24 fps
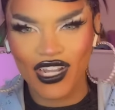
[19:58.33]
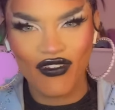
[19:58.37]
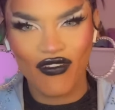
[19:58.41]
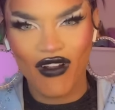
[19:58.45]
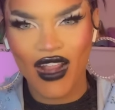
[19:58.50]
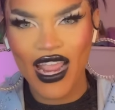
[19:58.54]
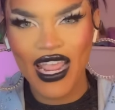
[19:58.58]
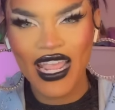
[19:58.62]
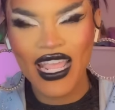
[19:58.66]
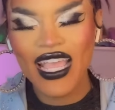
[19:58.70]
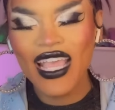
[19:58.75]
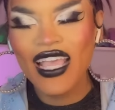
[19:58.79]

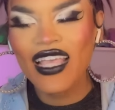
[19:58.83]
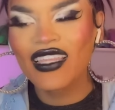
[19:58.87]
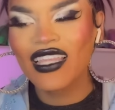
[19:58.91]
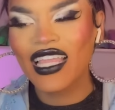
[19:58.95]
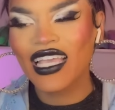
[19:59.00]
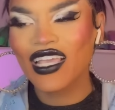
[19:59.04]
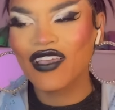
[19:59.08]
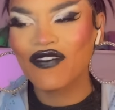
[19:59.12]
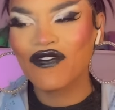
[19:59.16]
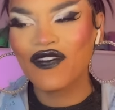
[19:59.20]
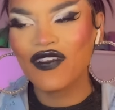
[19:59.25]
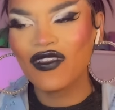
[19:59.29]
right?
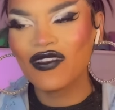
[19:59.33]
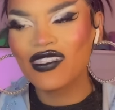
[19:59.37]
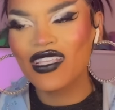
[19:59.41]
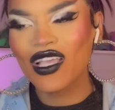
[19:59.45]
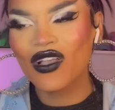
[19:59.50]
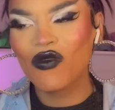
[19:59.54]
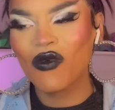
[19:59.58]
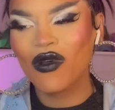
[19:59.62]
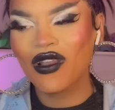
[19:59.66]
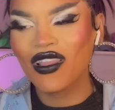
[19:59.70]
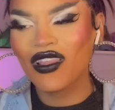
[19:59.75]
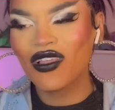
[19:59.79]
Like it feels
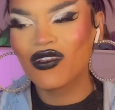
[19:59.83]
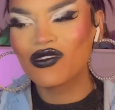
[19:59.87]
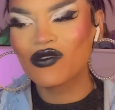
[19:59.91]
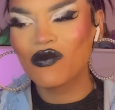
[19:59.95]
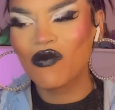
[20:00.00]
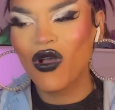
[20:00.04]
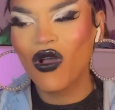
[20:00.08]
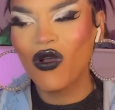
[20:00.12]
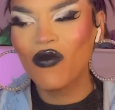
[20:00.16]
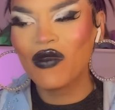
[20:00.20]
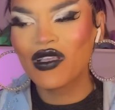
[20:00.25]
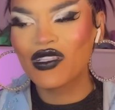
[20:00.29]
like one of those
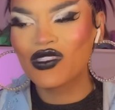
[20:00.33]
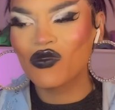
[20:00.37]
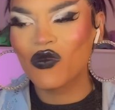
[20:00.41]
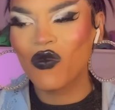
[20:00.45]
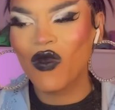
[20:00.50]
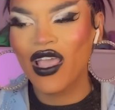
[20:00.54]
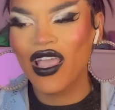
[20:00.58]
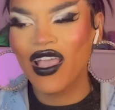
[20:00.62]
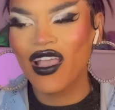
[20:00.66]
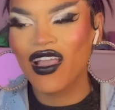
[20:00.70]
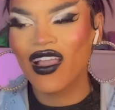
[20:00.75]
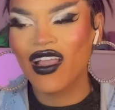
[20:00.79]
moments
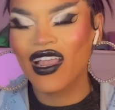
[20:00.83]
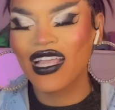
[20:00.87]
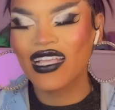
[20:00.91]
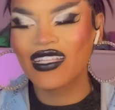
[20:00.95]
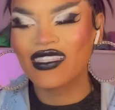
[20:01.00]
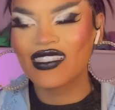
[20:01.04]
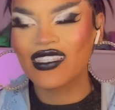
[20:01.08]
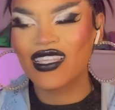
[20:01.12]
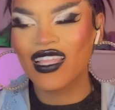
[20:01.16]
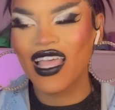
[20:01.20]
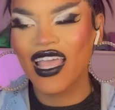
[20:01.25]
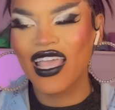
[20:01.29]
where
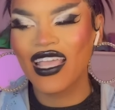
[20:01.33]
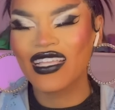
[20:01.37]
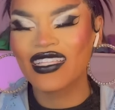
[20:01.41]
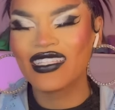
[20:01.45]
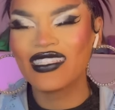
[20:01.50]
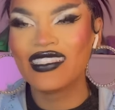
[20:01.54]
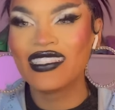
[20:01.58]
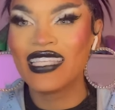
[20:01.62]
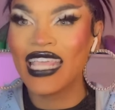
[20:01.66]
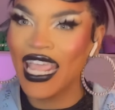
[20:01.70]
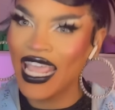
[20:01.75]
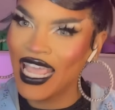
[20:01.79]
it's
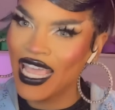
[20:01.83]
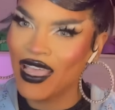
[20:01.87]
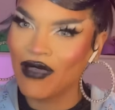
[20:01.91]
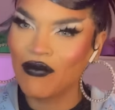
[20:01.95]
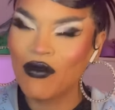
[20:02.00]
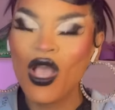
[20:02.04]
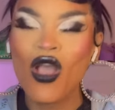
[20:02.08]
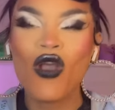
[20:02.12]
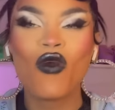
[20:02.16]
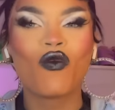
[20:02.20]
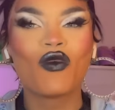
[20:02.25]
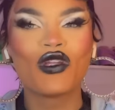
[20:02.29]
like, damn,
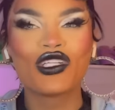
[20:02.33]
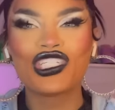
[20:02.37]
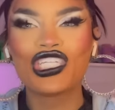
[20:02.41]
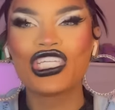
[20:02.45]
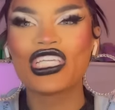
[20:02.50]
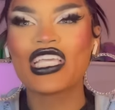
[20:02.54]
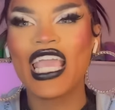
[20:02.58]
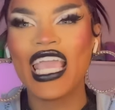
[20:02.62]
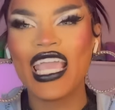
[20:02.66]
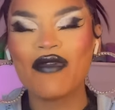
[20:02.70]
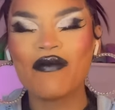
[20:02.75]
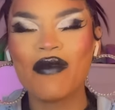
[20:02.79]
when she
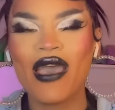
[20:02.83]
came